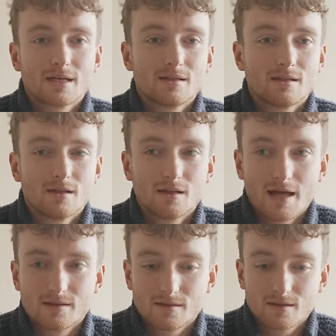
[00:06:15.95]
Like,
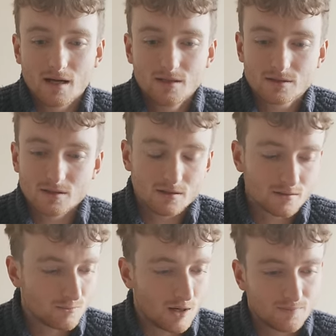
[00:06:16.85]
and I looked at, the,
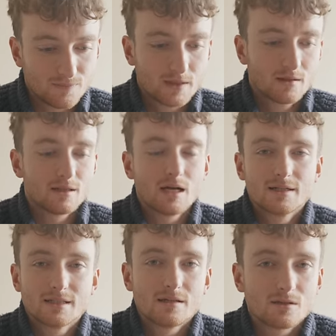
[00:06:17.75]
well, the
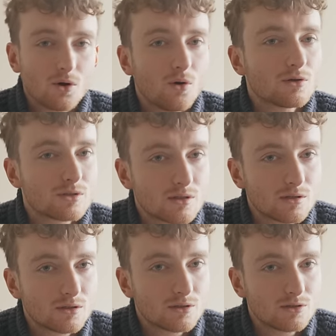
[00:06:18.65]
idea, the course
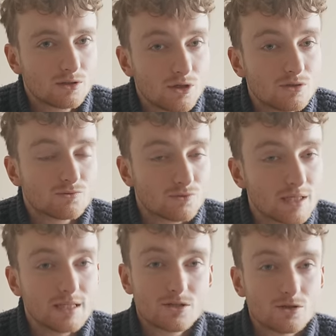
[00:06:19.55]
could
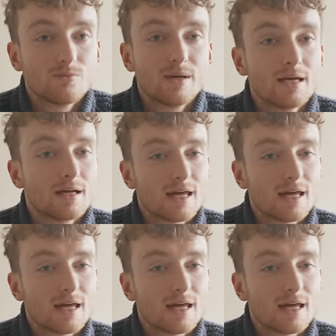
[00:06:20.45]
really suit me.